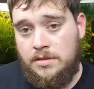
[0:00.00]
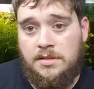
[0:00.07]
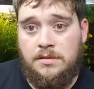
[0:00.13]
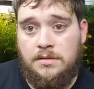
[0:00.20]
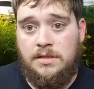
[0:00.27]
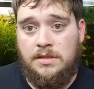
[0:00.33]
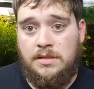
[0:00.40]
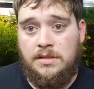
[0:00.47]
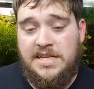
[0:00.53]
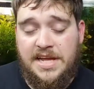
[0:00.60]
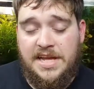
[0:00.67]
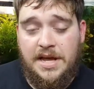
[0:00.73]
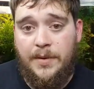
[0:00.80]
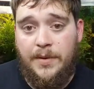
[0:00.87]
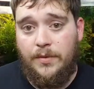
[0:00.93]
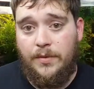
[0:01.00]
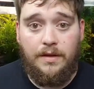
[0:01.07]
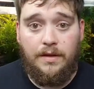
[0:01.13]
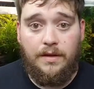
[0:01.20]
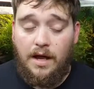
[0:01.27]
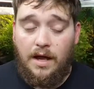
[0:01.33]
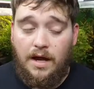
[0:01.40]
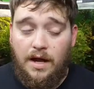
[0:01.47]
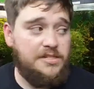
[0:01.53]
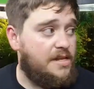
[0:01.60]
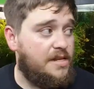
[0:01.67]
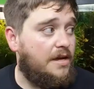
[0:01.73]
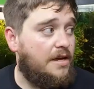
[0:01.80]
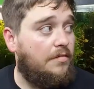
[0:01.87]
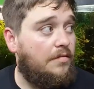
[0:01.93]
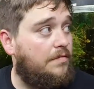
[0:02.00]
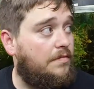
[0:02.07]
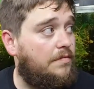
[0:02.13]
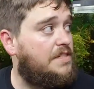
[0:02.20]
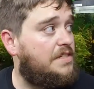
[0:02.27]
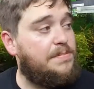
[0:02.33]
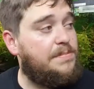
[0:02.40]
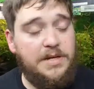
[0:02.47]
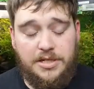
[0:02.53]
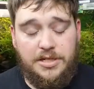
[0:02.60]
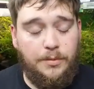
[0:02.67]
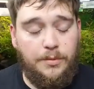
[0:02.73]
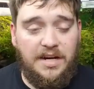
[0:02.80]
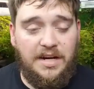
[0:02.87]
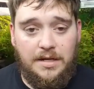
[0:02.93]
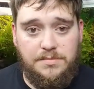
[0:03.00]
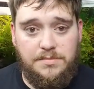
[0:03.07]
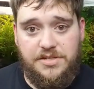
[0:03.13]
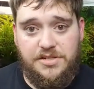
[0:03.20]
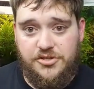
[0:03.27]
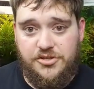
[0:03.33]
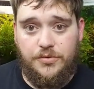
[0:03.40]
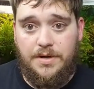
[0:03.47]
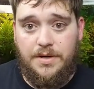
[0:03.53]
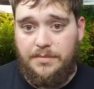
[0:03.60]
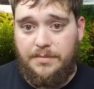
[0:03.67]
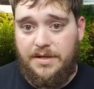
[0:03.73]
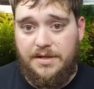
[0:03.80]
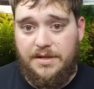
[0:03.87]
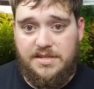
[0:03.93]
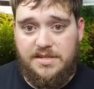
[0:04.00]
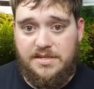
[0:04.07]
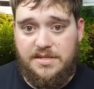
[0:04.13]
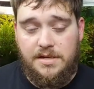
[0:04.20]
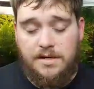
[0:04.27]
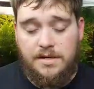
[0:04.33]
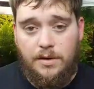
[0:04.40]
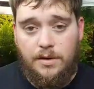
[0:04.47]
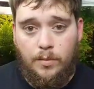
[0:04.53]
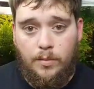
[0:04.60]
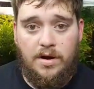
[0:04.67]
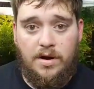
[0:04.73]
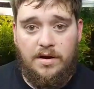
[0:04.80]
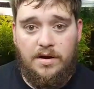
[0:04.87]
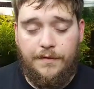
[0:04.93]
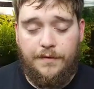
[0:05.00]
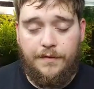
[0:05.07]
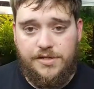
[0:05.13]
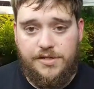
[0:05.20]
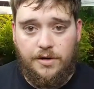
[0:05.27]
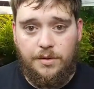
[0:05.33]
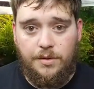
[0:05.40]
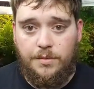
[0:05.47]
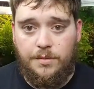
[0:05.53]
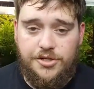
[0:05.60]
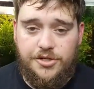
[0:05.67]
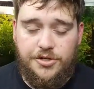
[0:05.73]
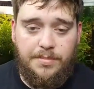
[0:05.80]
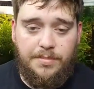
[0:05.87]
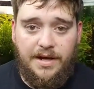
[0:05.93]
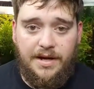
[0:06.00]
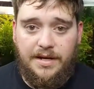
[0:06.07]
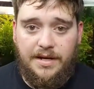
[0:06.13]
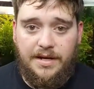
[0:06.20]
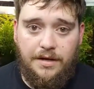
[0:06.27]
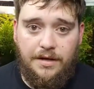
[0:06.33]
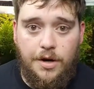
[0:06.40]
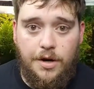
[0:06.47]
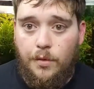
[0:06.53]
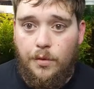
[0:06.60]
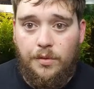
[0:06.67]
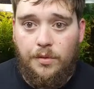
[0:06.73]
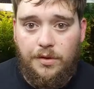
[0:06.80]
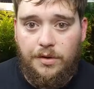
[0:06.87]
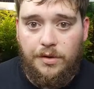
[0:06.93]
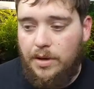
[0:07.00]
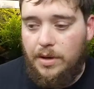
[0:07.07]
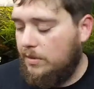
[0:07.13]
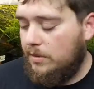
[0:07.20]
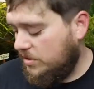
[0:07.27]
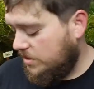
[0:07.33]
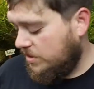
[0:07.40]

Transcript: He's helped me with a lot of stuff, especially when it comes to shrimp, because when I first started shrimp, I had no clue what I was